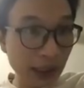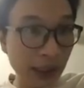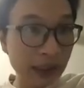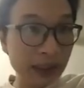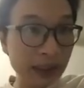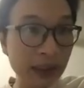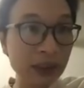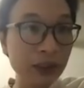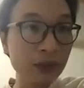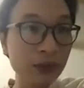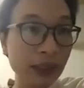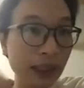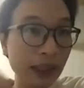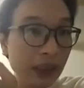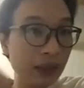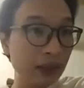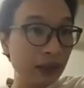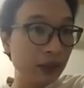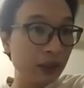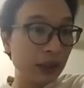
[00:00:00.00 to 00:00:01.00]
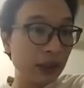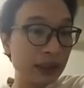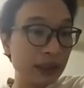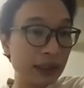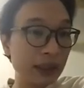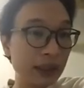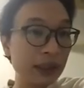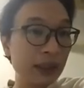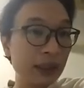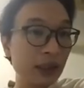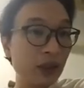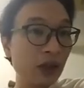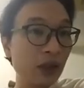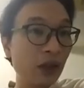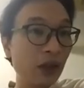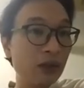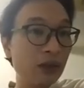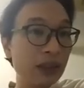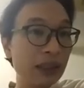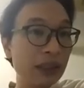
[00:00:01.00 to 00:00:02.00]
and then you can see that your
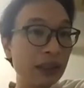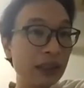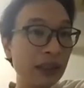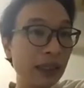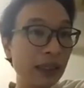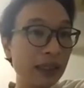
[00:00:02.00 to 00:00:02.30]
ODE